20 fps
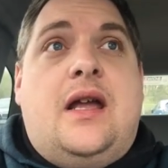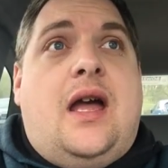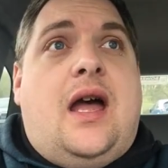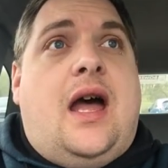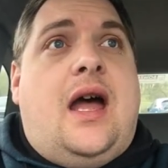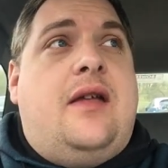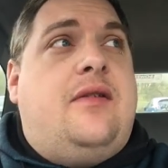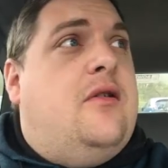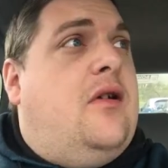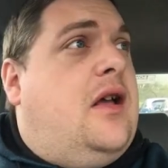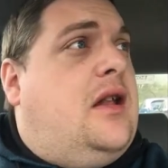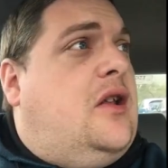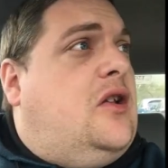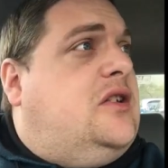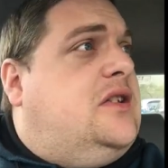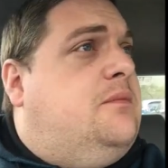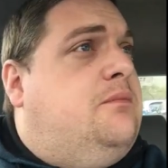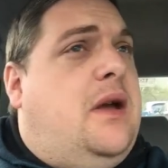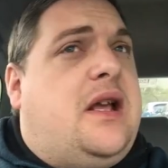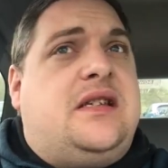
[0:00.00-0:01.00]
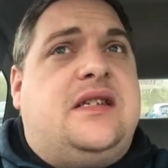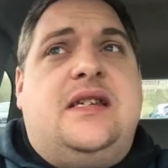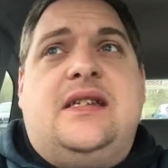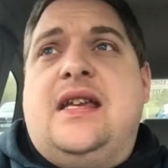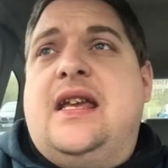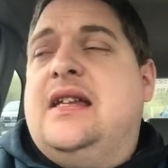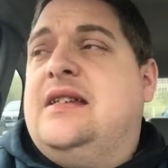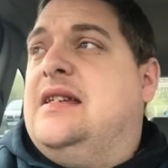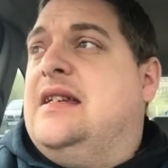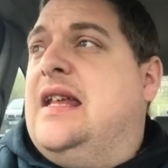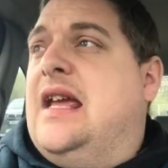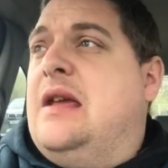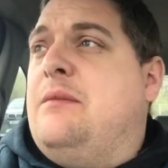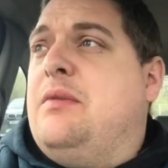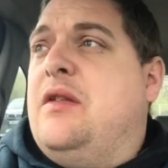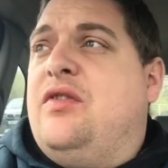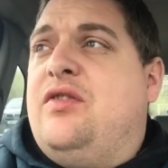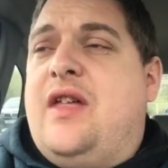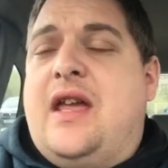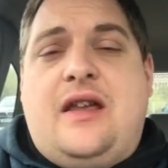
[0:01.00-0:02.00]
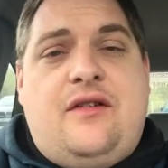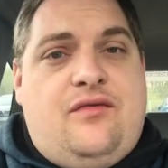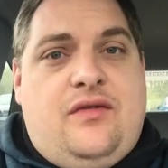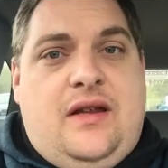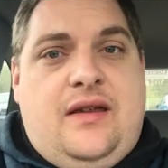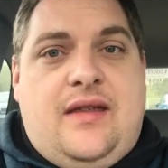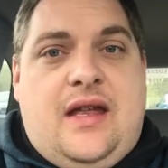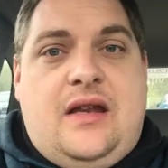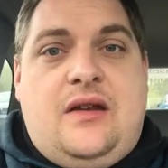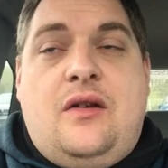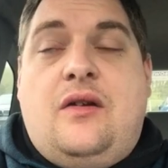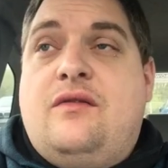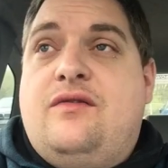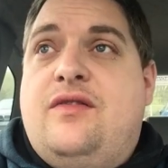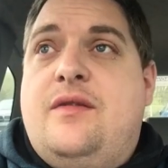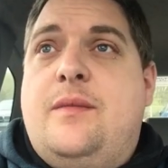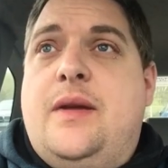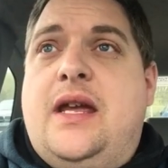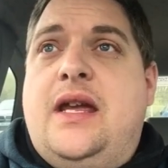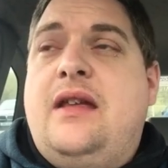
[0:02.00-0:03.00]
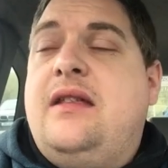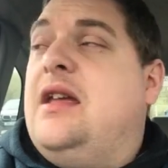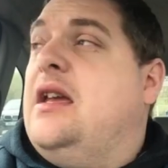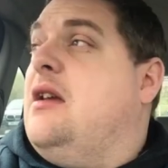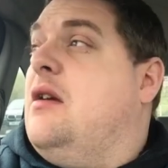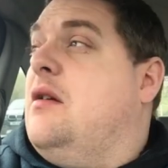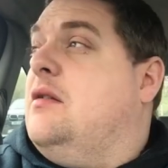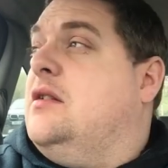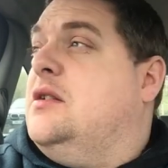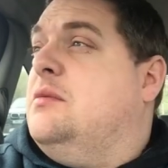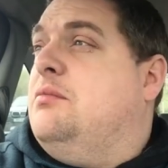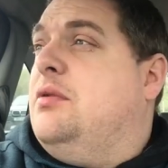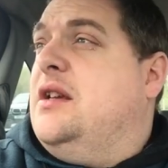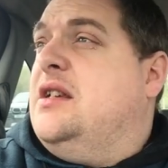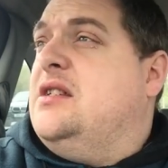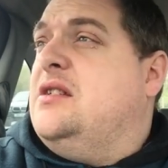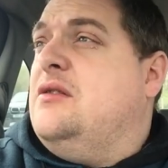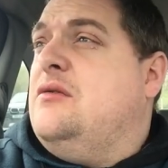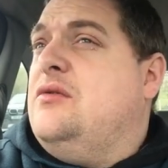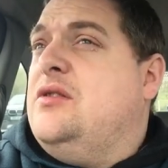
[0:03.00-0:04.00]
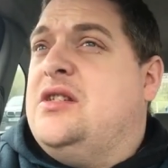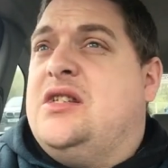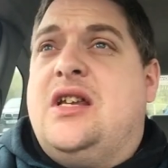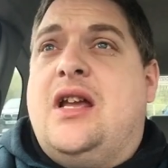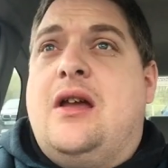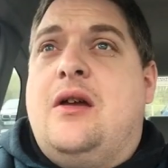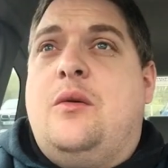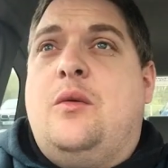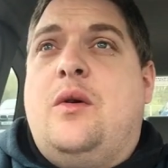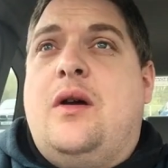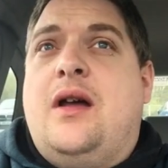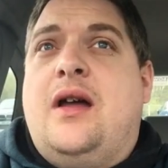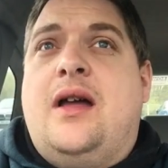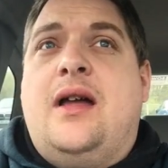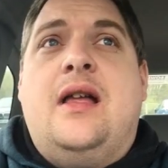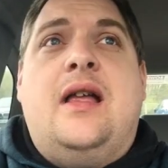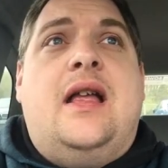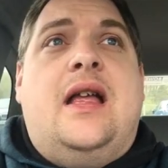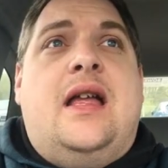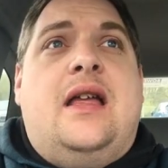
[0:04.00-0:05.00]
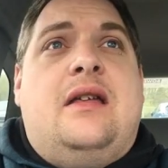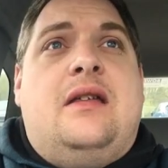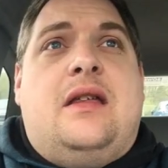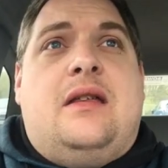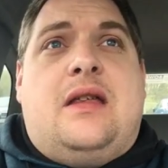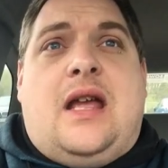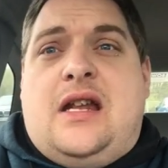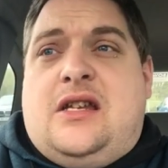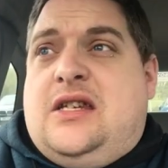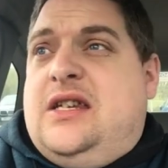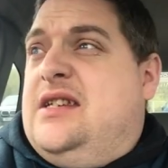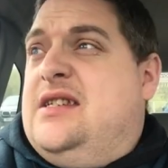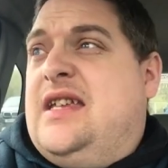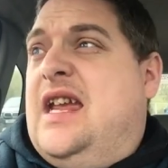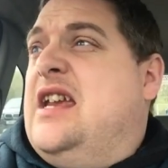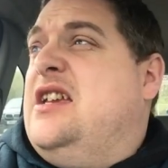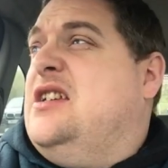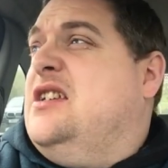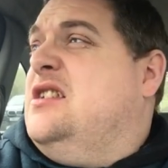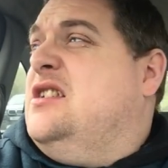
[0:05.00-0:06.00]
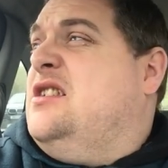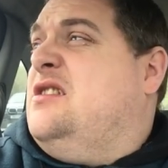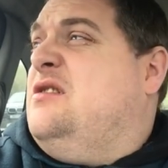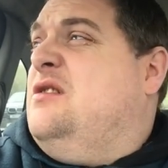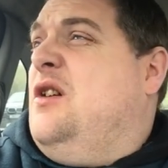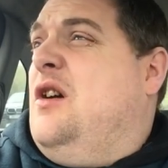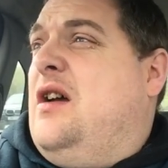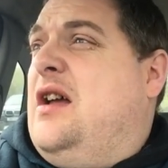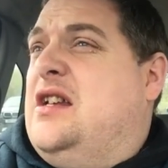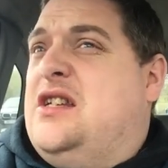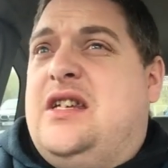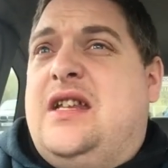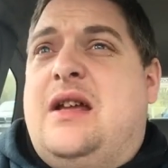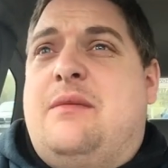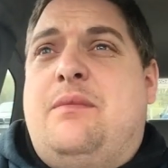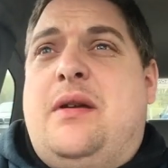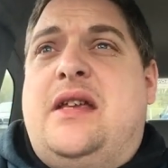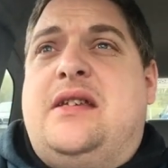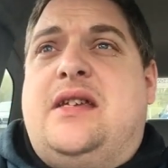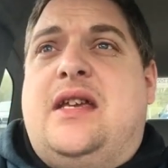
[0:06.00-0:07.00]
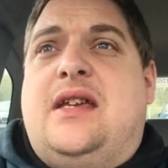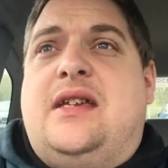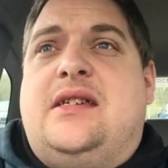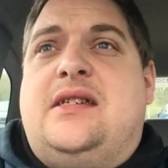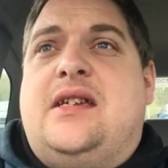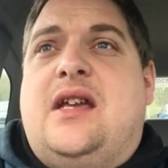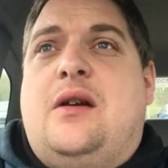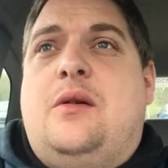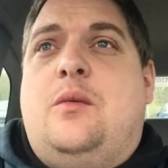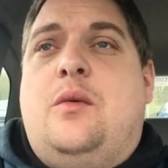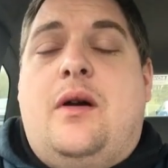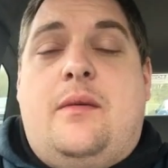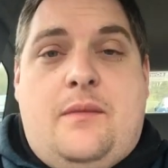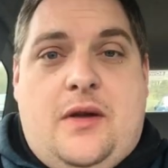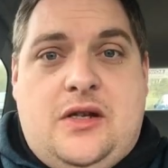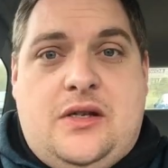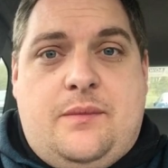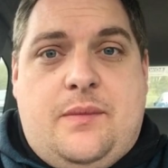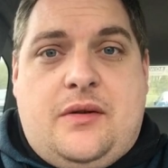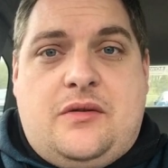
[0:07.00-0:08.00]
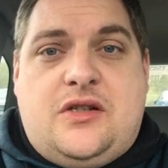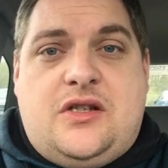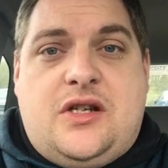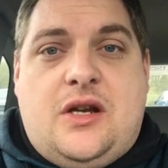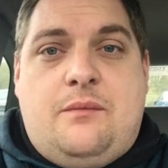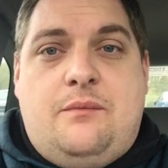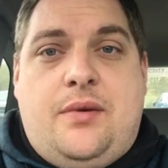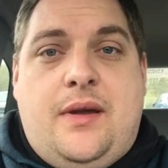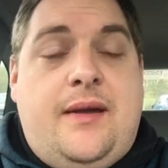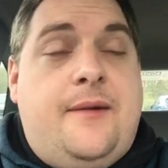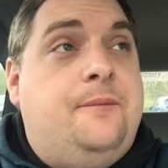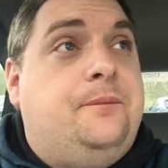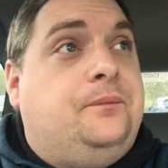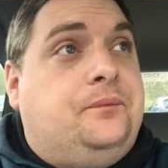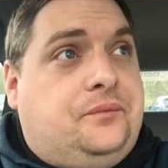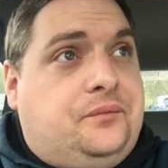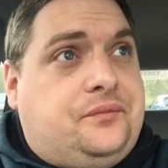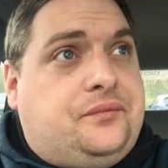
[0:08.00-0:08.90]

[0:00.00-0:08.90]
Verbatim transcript: Uh, there are lots of buses here today, but thankfully they're not for me, they're going to Bristol, so uh, actually station's not actually that busy, so um, I should be able to jump in